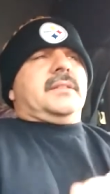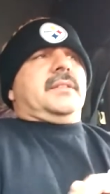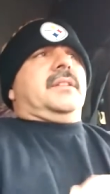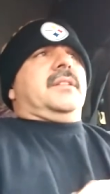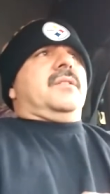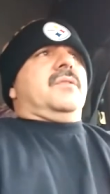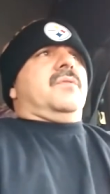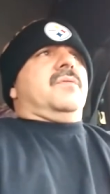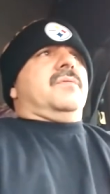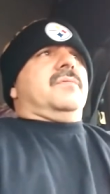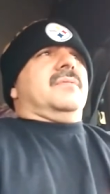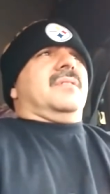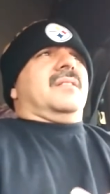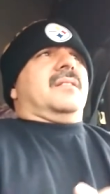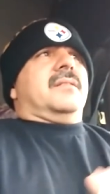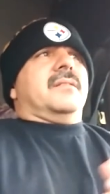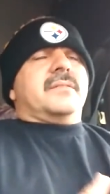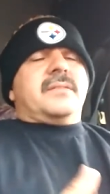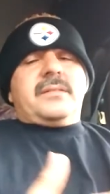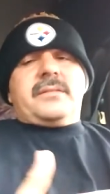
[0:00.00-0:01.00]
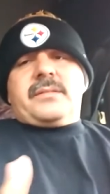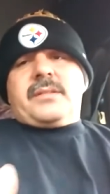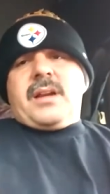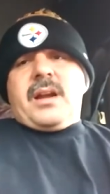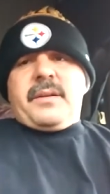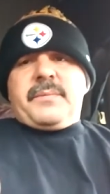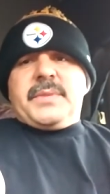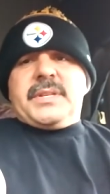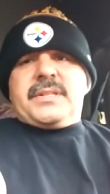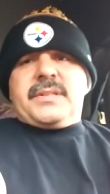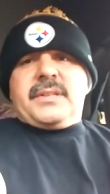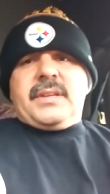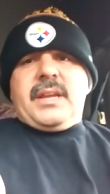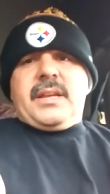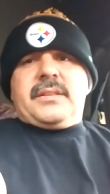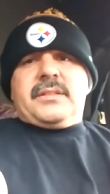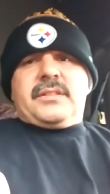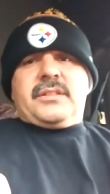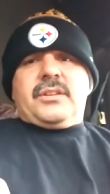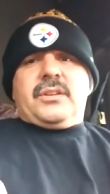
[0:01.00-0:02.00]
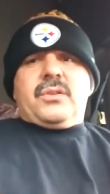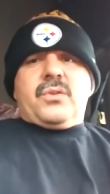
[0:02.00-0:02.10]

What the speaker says: because it's common sense.